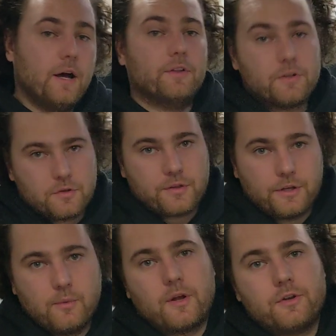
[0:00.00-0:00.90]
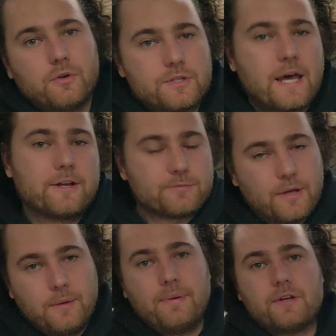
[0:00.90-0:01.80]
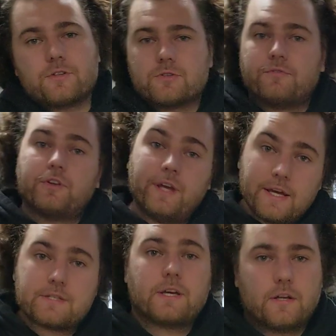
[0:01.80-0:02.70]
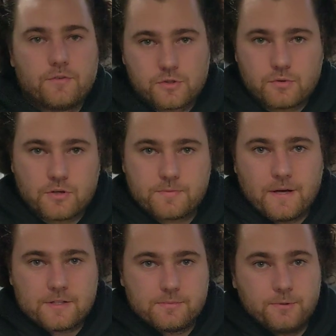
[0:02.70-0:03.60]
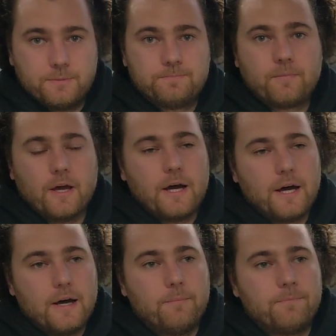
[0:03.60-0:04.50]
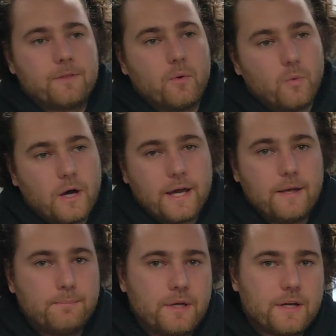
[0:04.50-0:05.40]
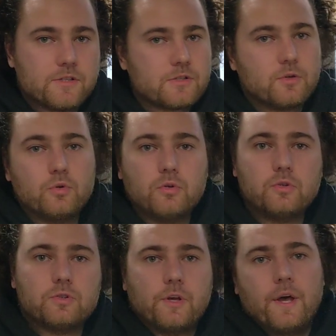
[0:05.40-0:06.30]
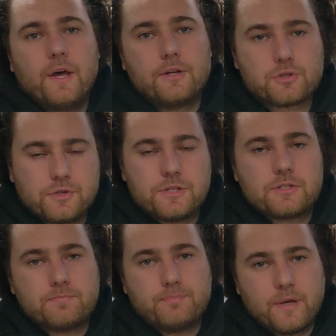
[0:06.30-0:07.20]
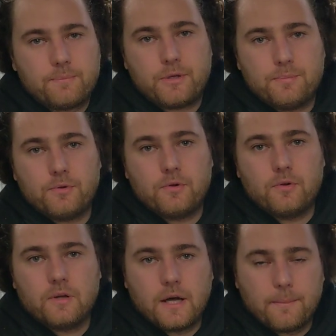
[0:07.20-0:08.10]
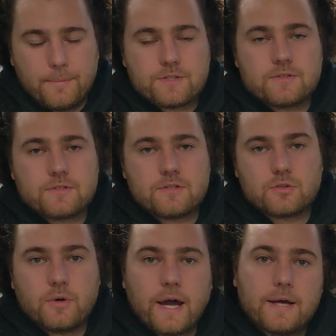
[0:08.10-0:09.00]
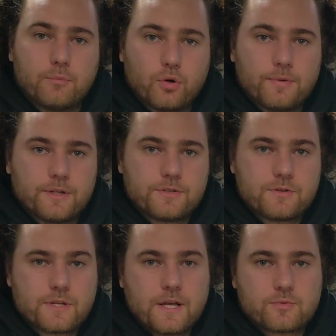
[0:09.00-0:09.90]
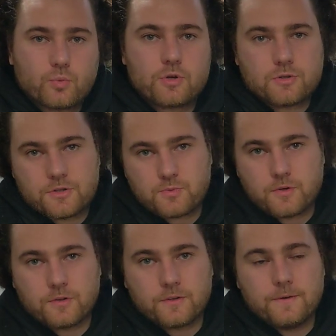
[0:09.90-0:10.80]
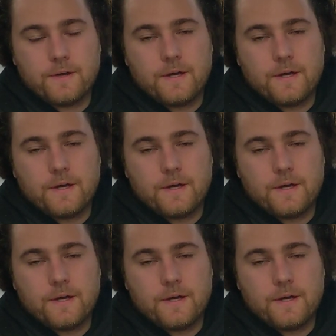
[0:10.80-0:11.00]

Another thing you want to do is add as many pictures of the inside of your store as possible. Why? Because Google treats people, businesses who add more pictures as more trustworthy.